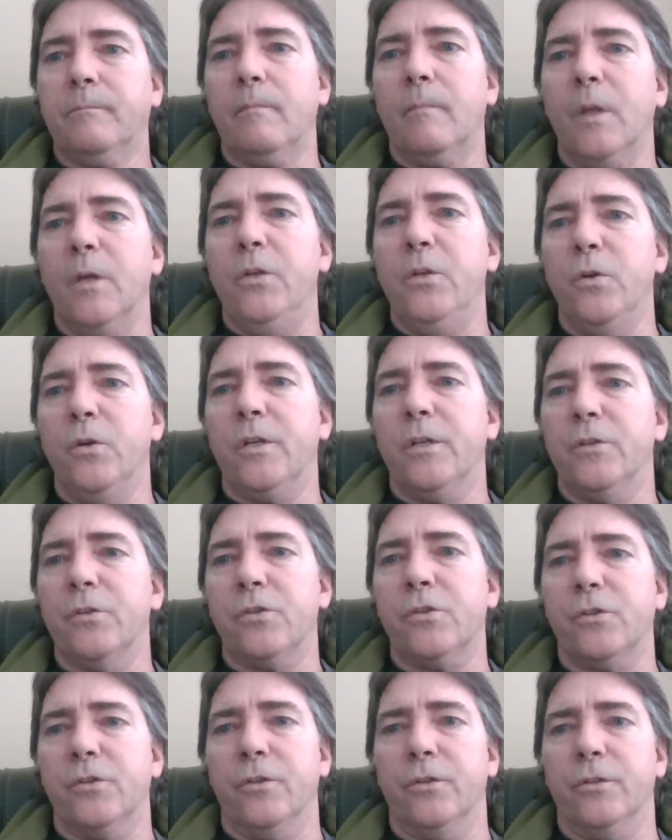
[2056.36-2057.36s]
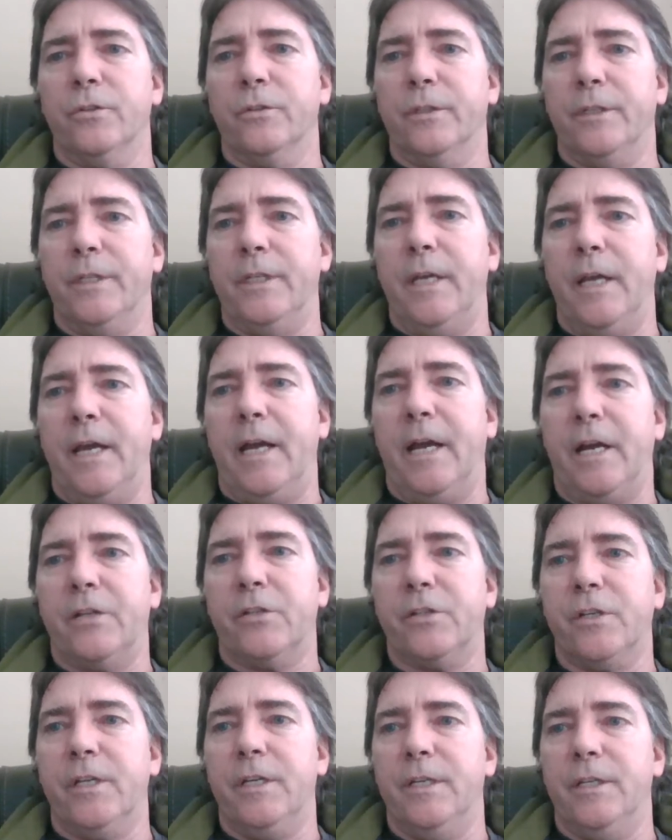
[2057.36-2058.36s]
You can certainly
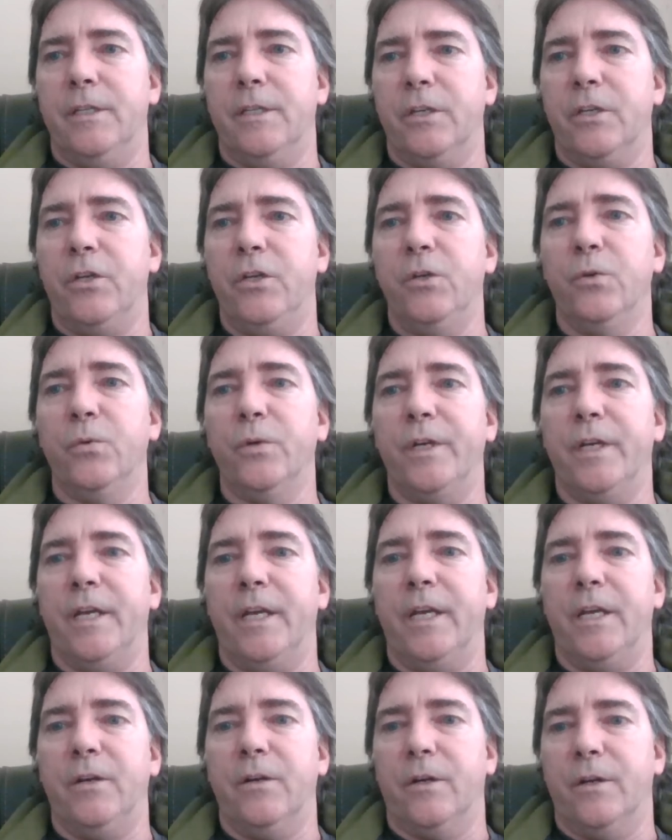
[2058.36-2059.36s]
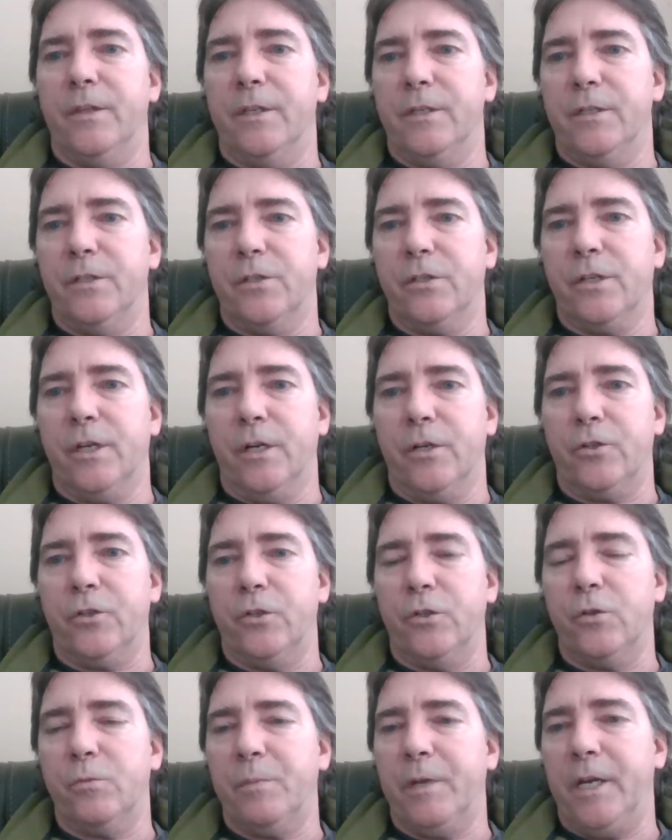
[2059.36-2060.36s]
ask in the Q&A on the
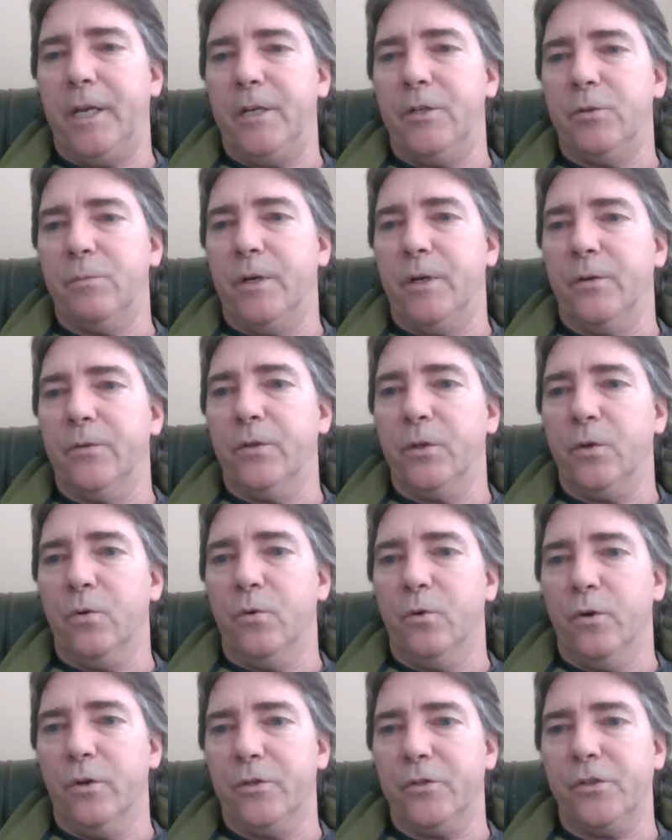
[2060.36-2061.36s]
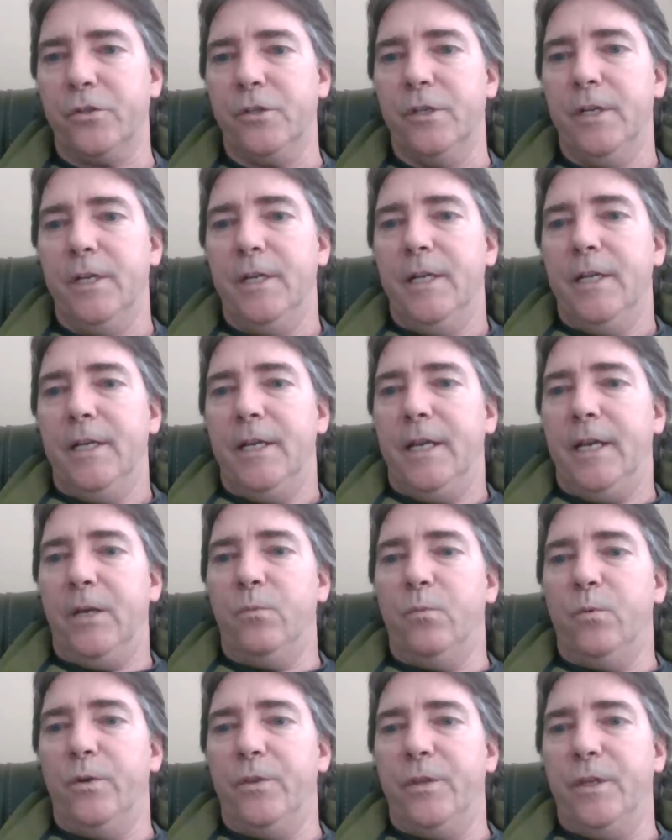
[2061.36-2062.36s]
discussions page about the course,
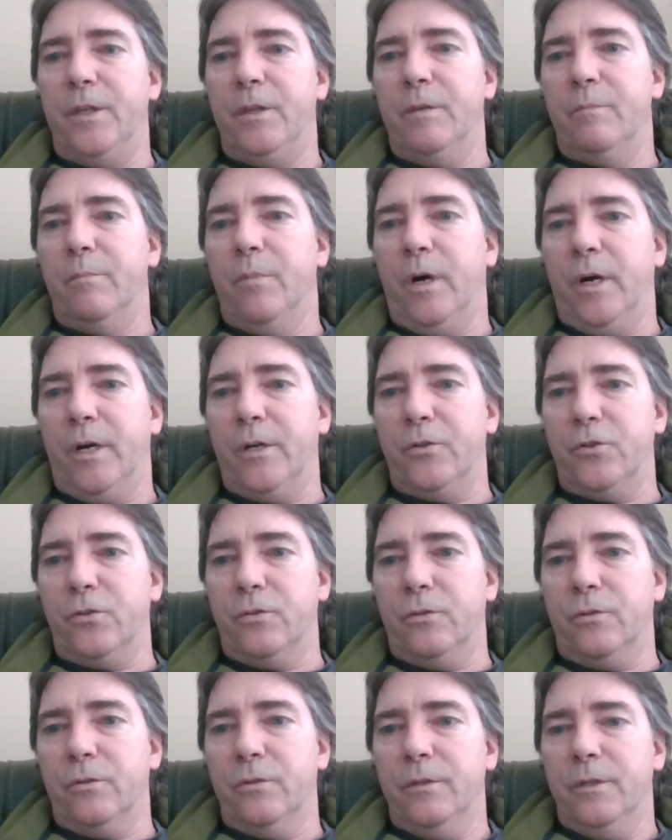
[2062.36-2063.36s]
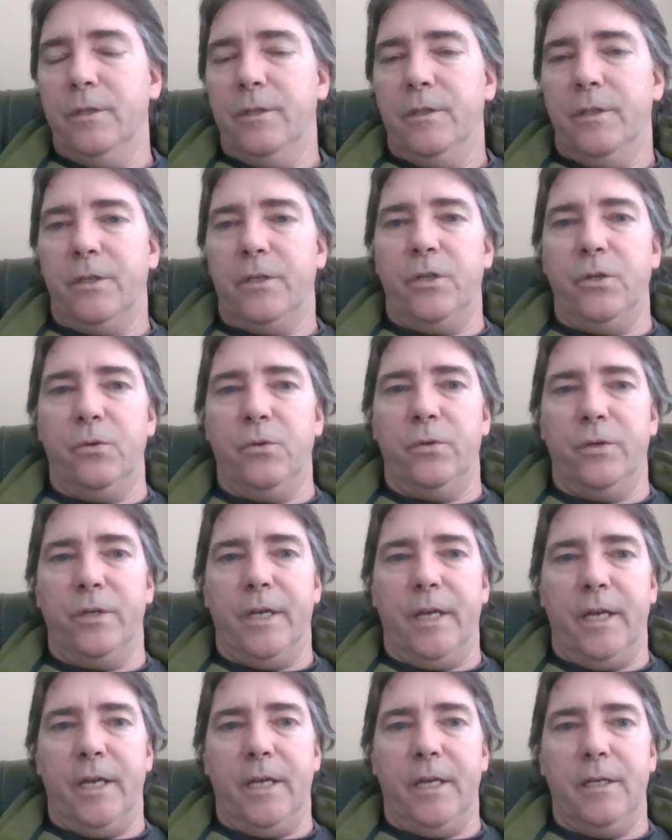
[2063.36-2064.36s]
and within the module, the
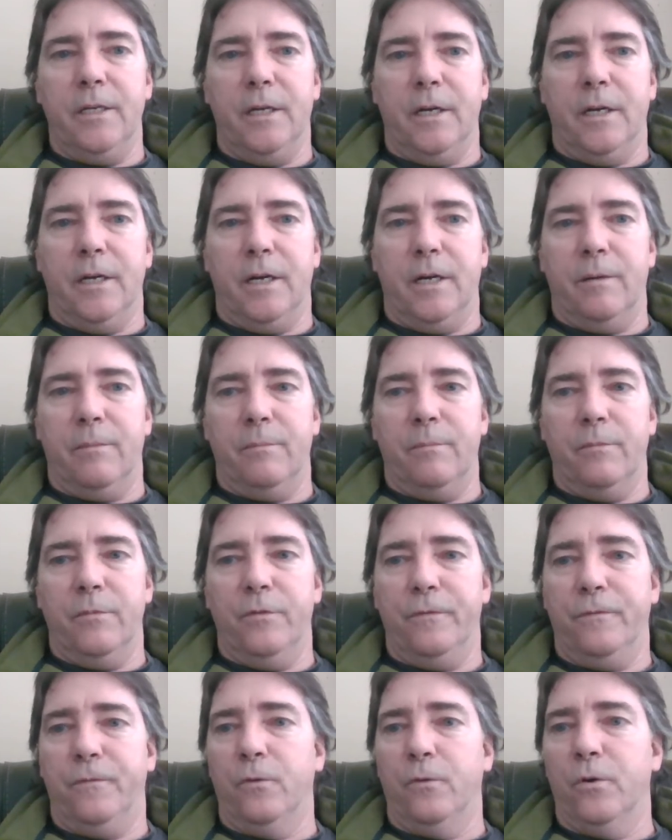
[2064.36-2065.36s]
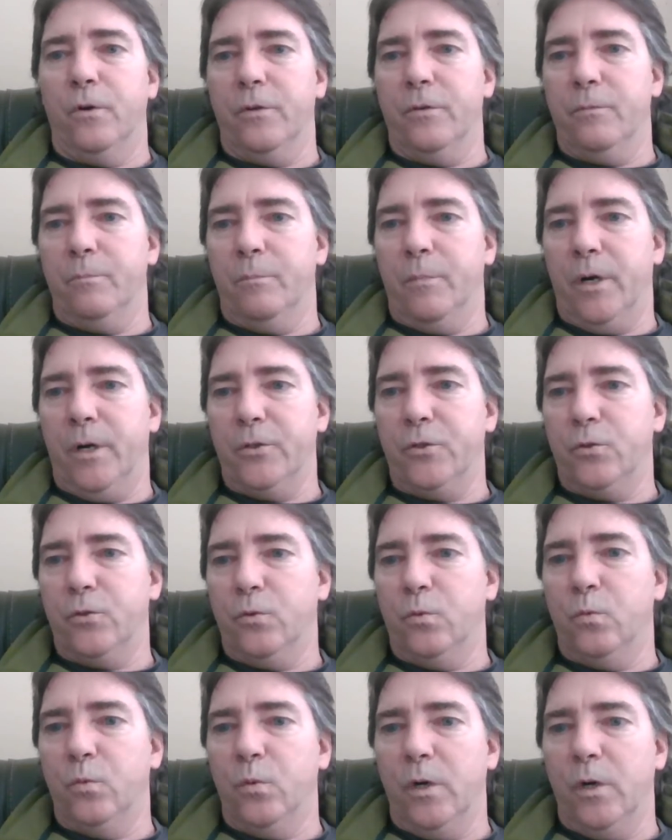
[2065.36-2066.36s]
Q&A for
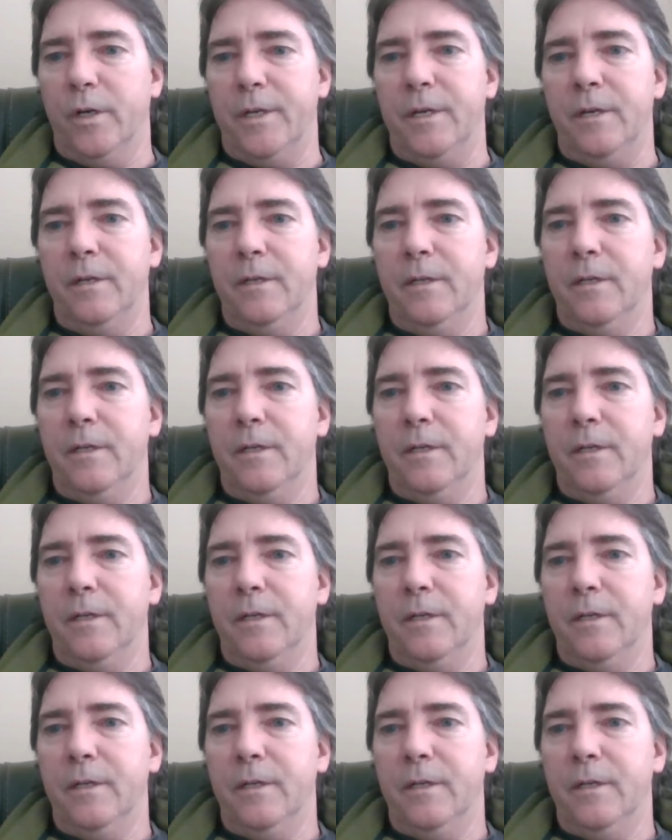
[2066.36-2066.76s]
Module 1.